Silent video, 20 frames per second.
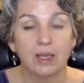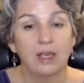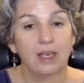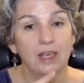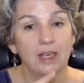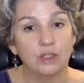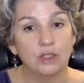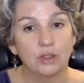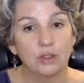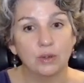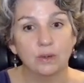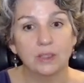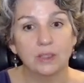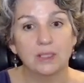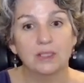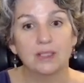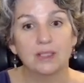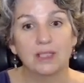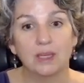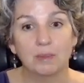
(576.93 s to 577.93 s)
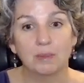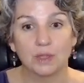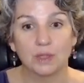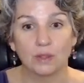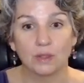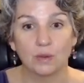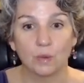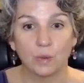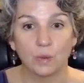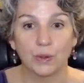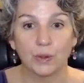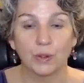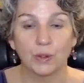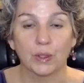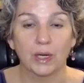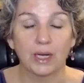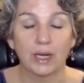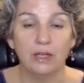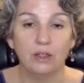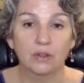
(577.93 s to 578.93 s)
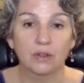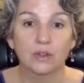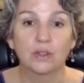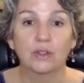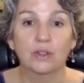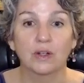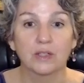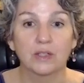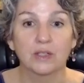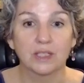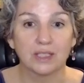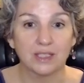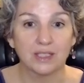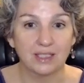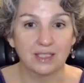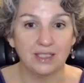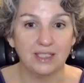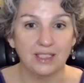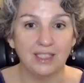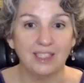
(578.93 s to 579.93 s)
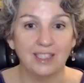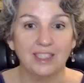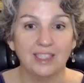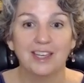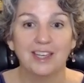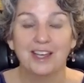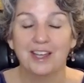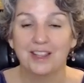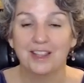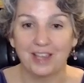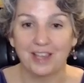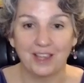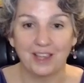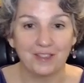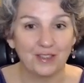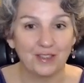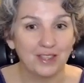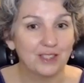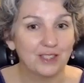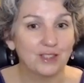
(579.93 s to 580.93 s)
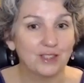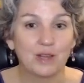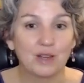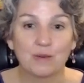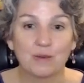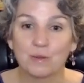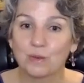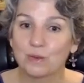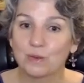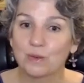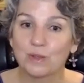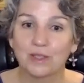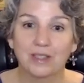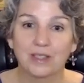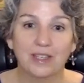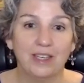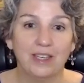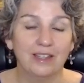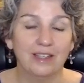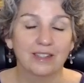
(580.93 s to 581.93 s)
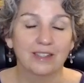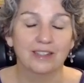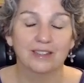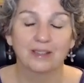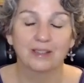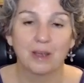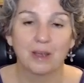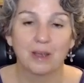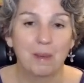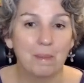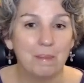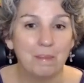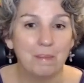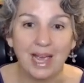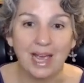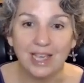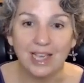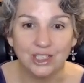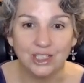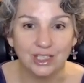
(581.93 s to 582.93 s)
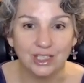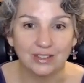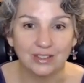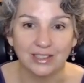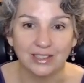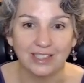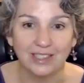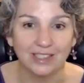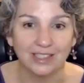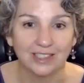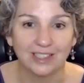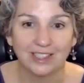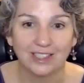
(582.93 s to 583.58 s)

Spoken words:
and do these steps in order, and you'll start to see that things really magically